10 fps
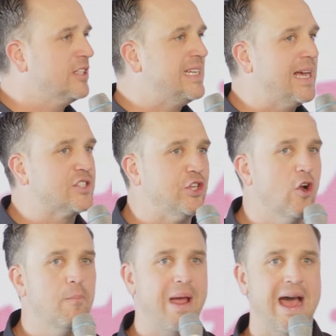test you
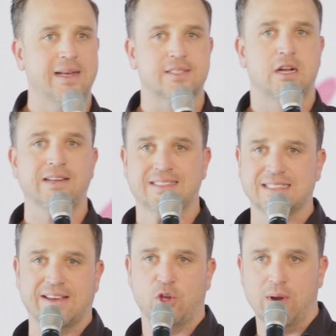don't pass, God doesn't
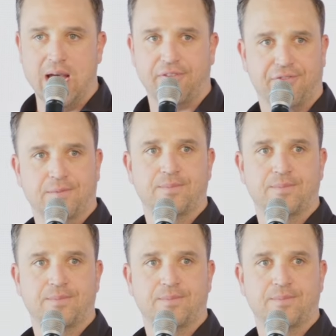give you an F.